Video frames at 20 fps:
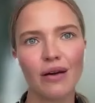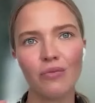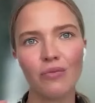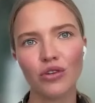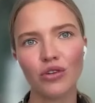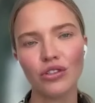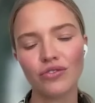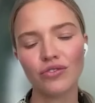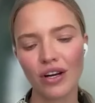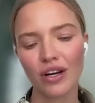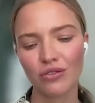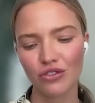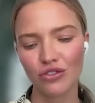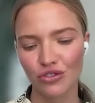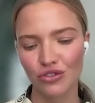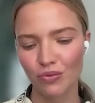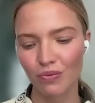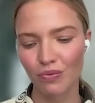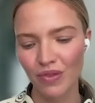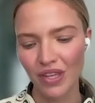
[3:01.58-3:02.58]
somewhere
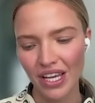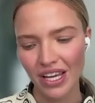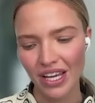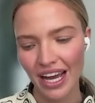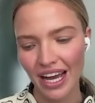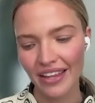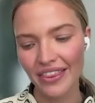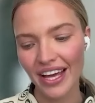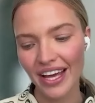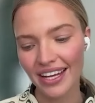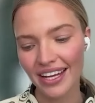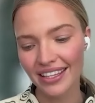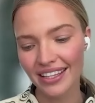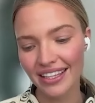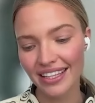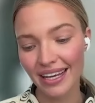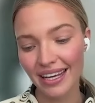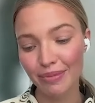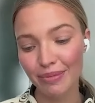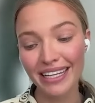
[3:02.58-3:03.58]
around you and
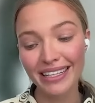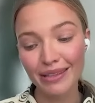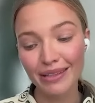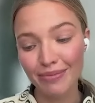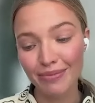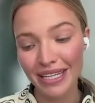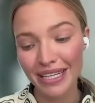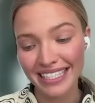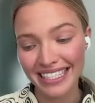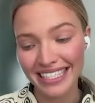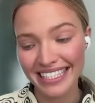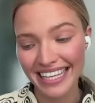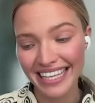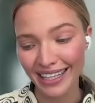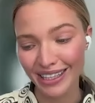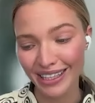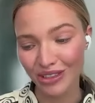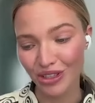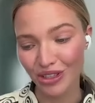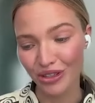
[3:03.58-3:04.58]
then but then it makes it
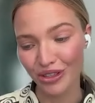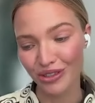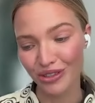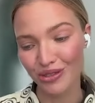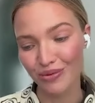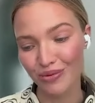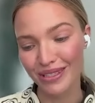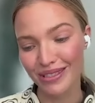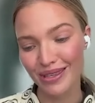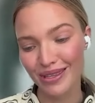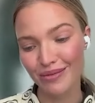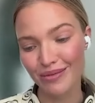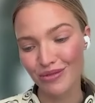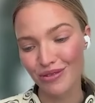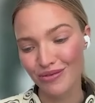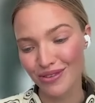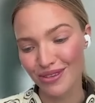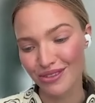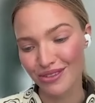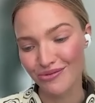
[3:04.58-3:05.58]
sad you know because once the
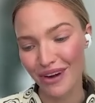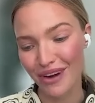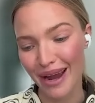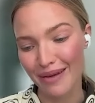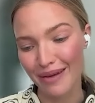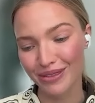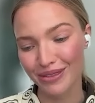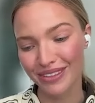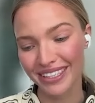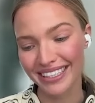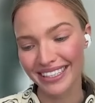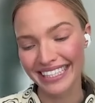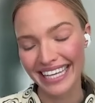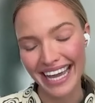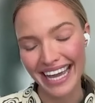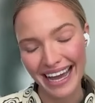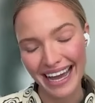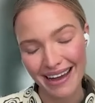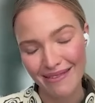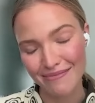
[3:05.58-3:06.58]
movie is wrapped you're like
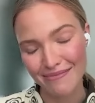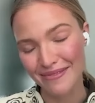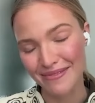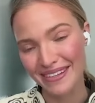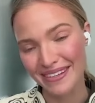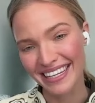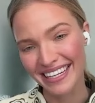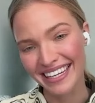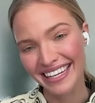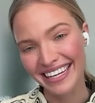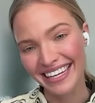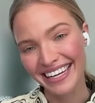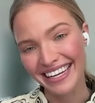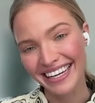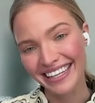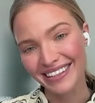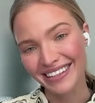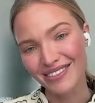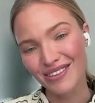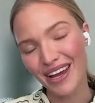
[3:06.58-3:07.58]
damn
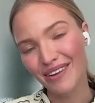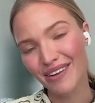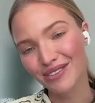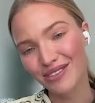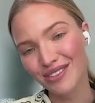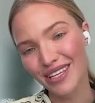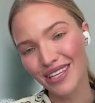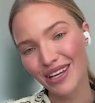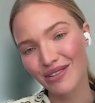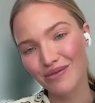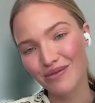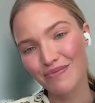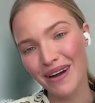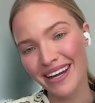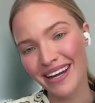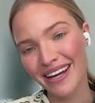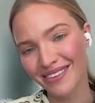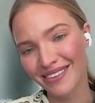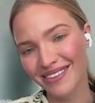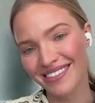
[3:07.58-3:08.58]
you have to say
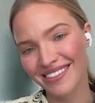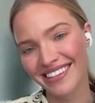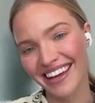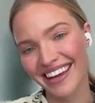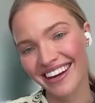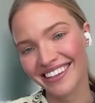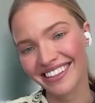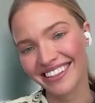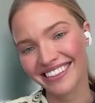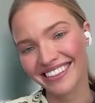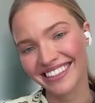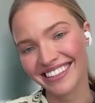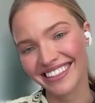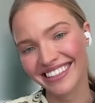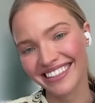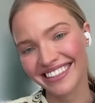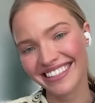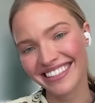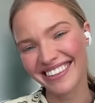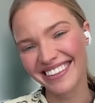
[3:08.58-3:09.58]
goodbye to this character
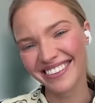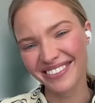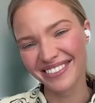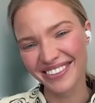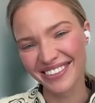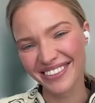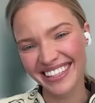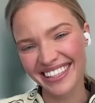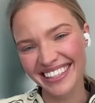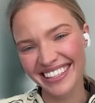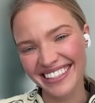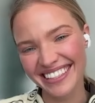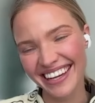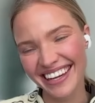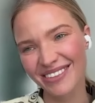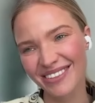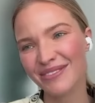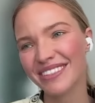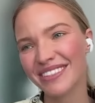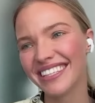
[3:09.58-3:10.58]
and it's like really
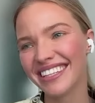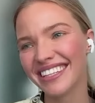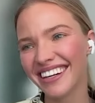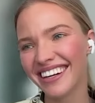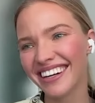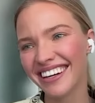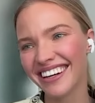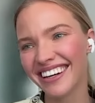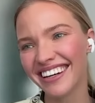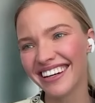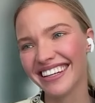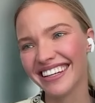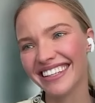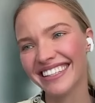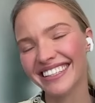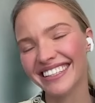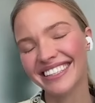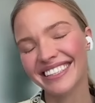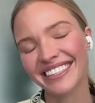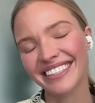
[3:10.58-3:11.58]
sad almost like ah
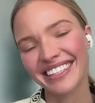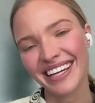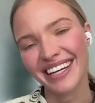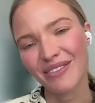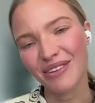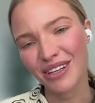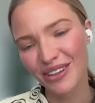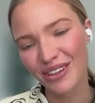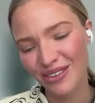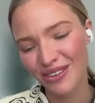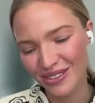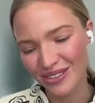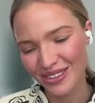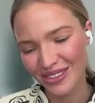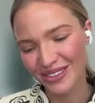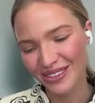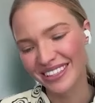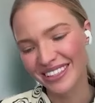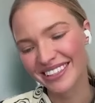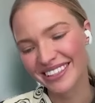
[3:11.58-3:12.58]
i want to
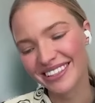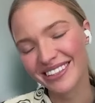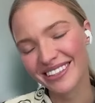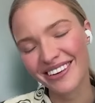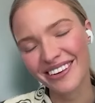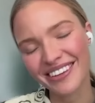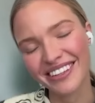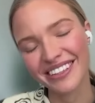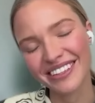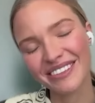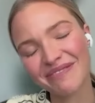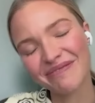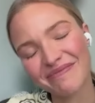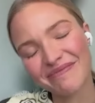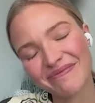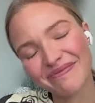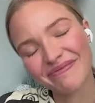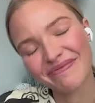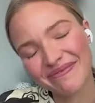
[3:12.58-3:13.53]
hold you a little longer